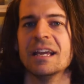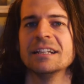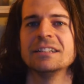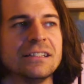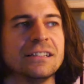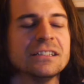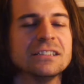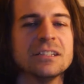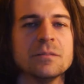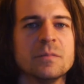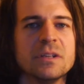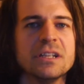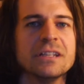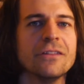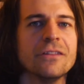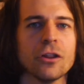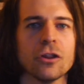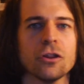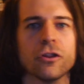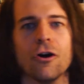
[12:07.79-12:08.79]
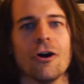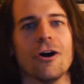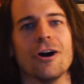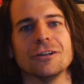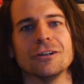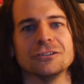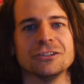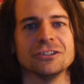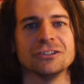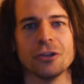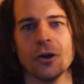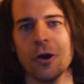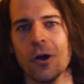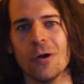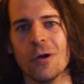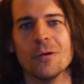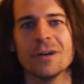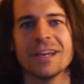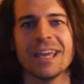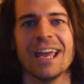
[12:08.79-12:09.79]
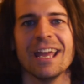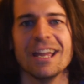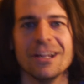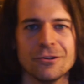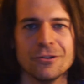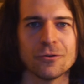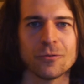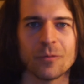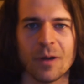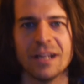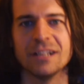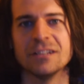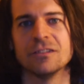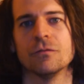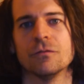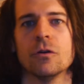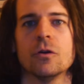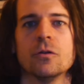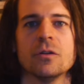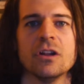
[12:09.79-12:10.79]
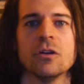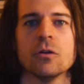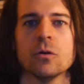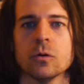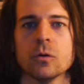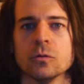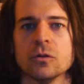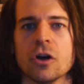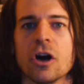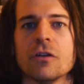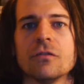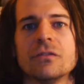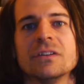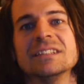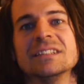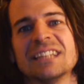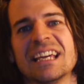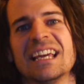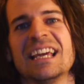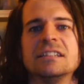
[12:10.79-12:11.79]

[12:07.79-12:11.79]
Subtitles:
It doesn't mean the law just okayed your right to vote and hold office.